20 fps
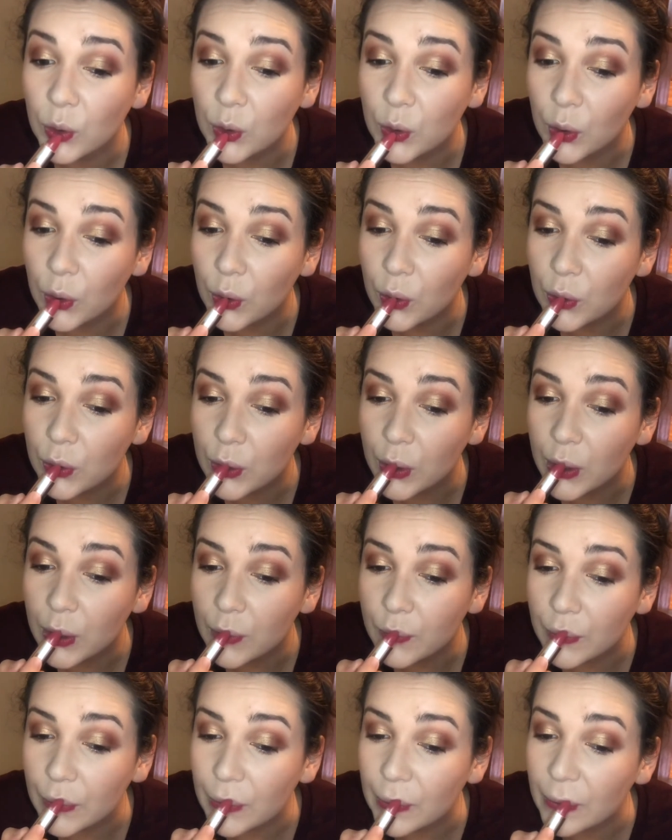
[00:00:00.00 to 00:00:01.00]
So it's kind
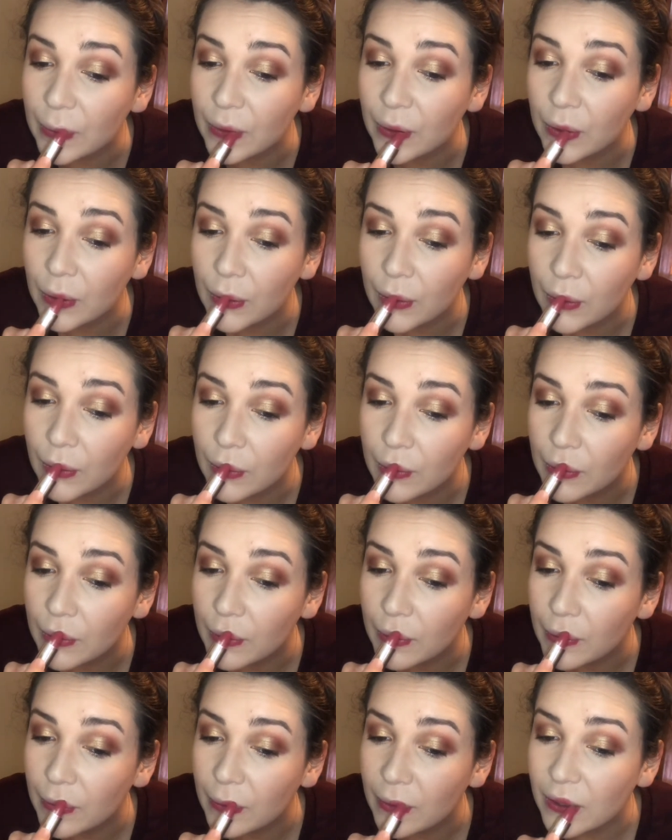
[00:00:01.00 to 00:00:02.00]
of a
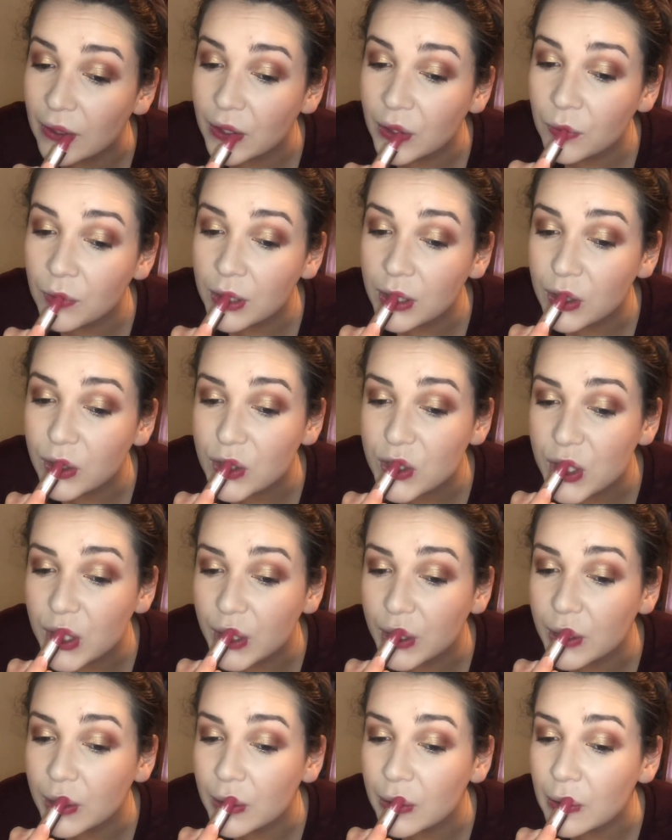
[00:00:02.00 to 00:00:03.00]
unique
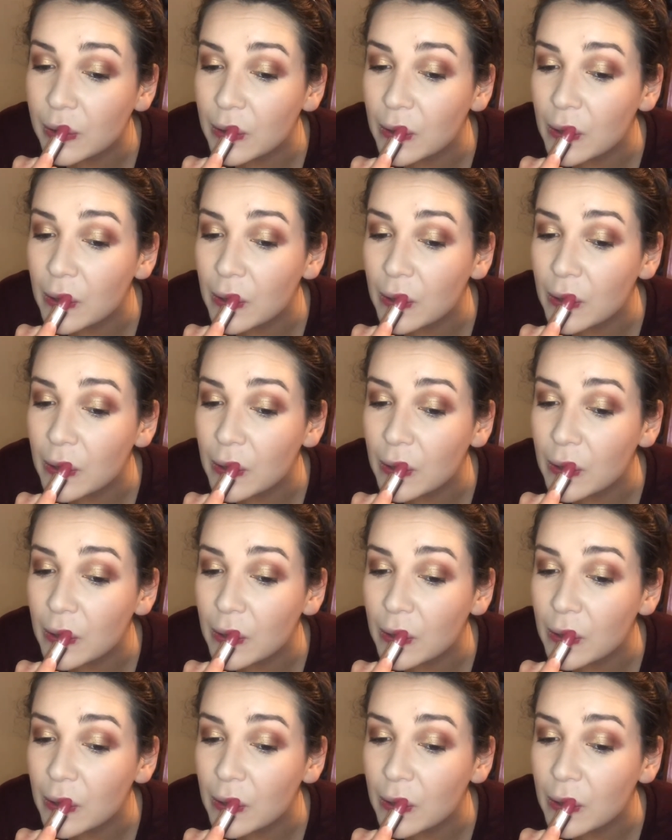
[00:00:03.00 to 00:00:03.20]
shade.